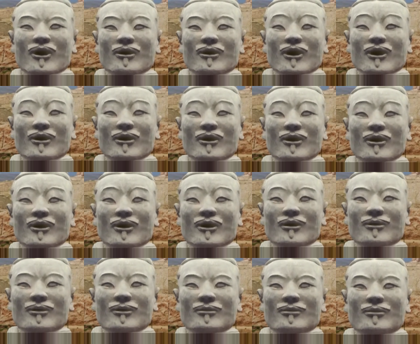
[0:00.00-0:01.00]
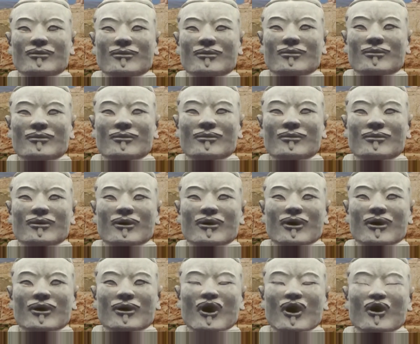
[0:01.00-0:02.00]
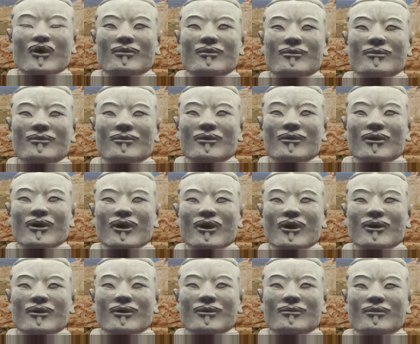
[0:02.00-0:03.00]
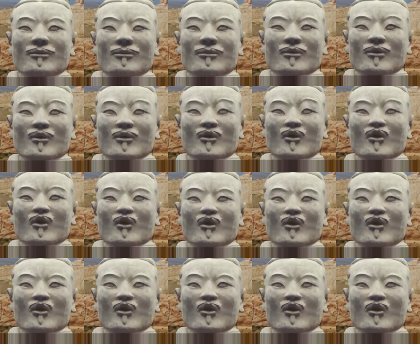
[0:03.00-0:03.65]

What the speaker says: Ha, Sunset, I also hear that she is quite the looker.